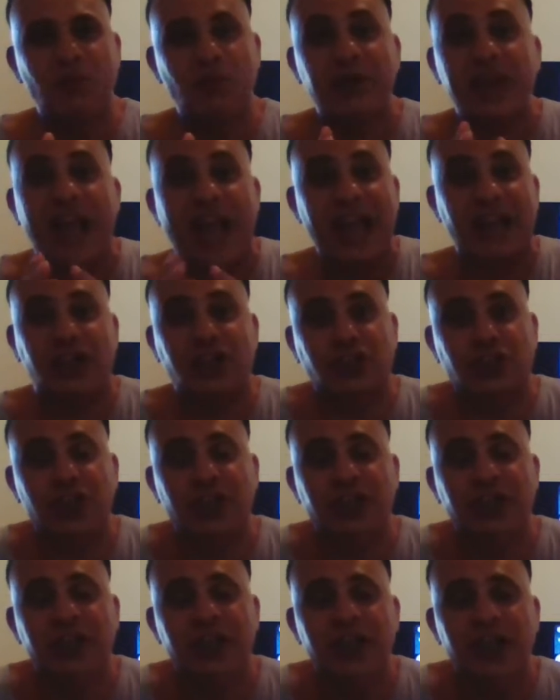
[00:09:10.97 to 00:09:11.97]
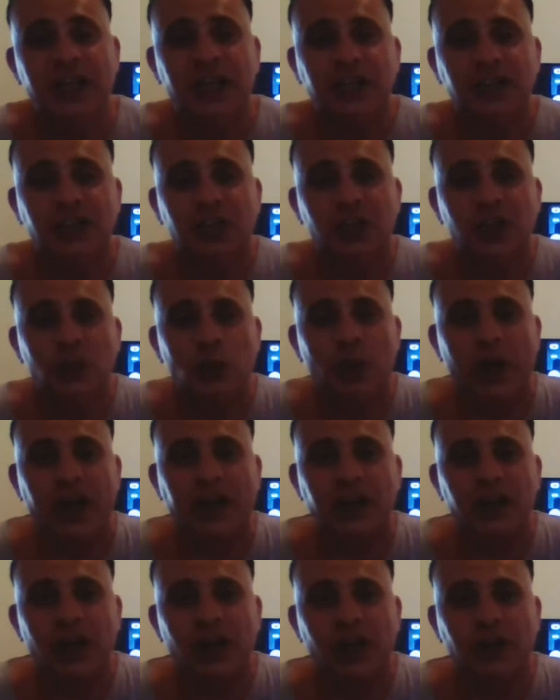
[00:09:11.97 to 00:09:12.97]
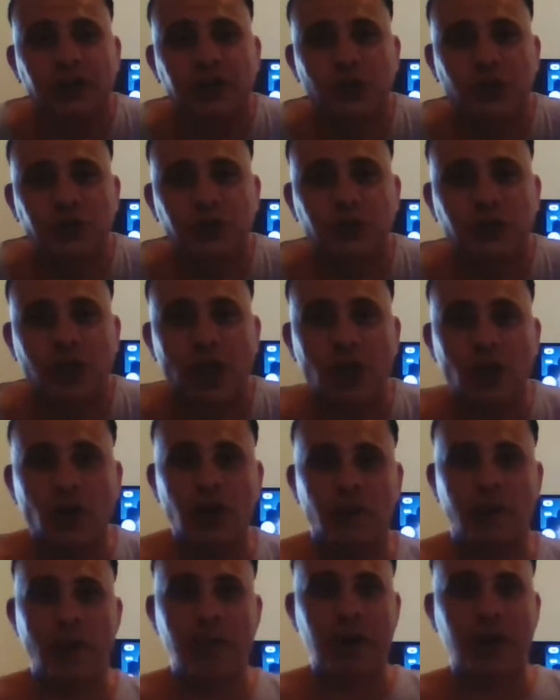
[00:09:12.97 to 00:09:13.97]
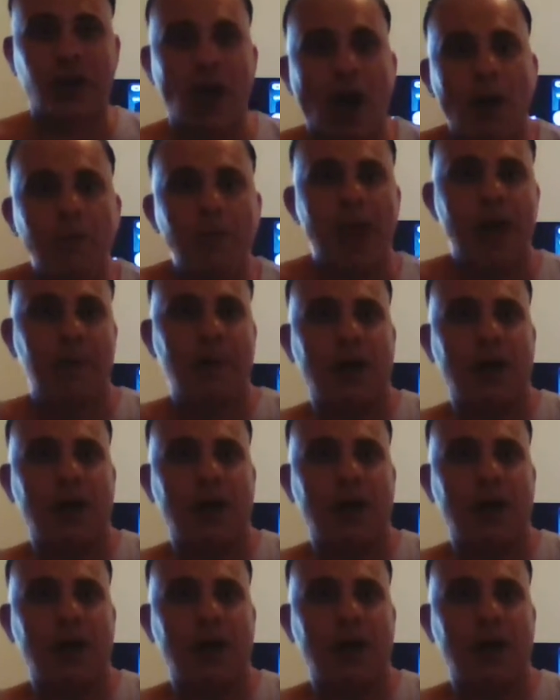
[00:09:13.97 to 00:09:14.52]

reaction to when uh, Josh was going on about my gut man,